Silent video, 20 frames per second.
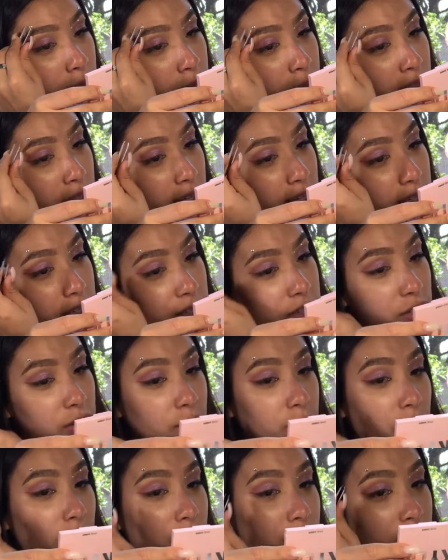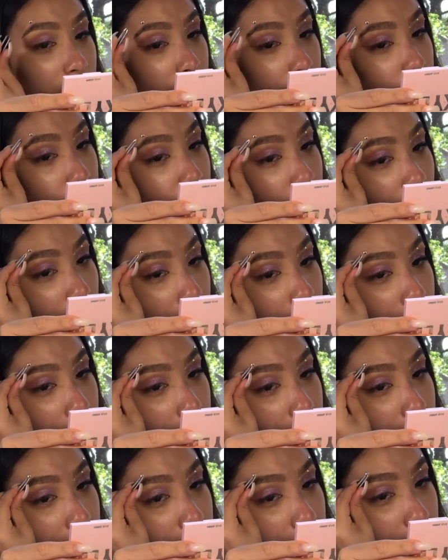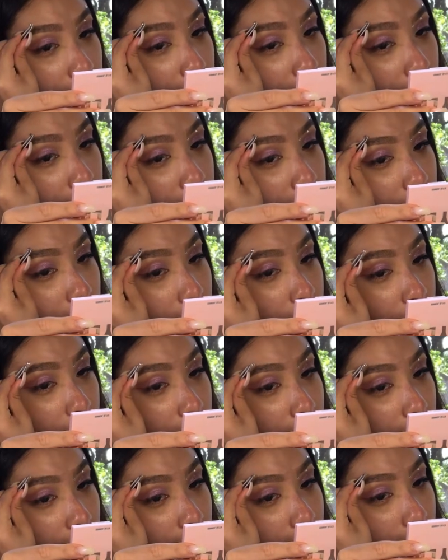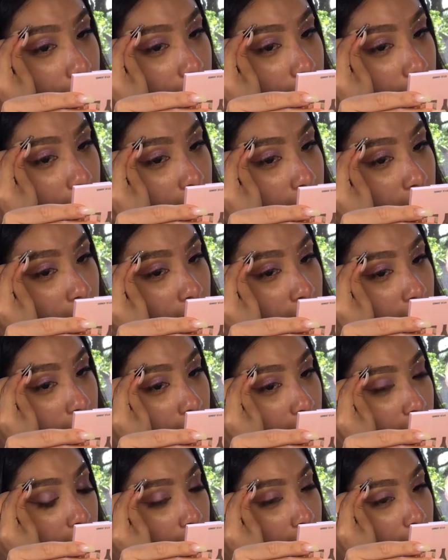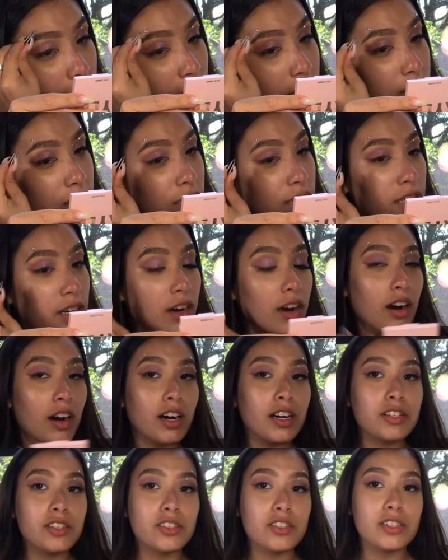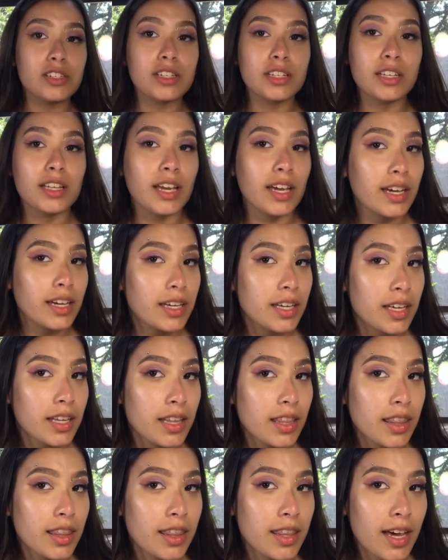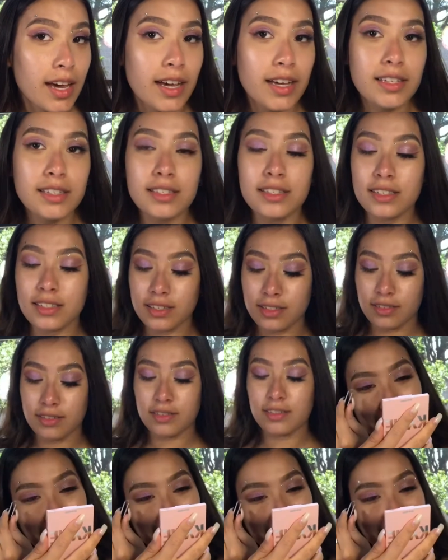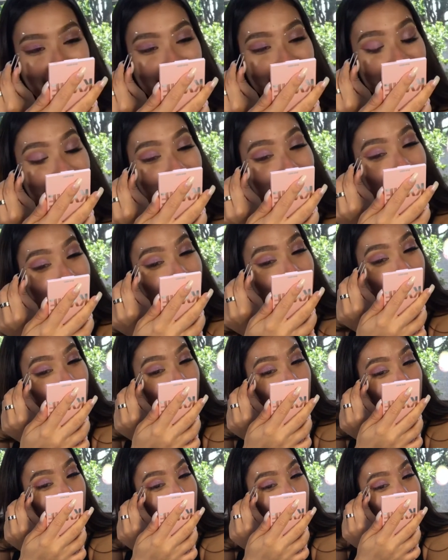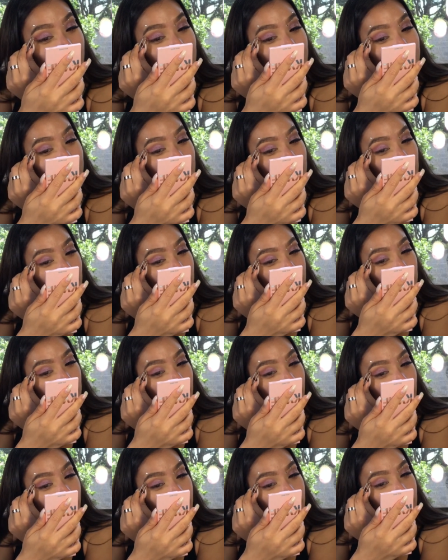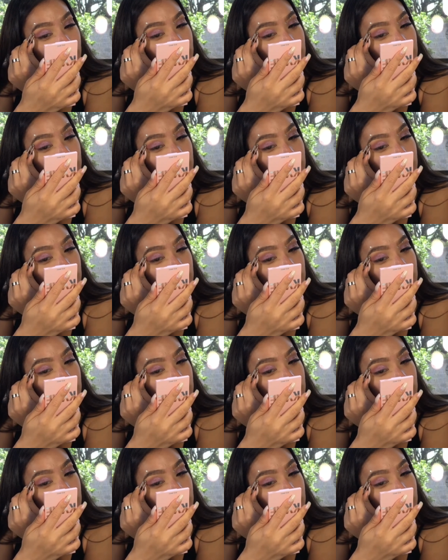placed around her brow like so. So one on the arch like that. And the other was by the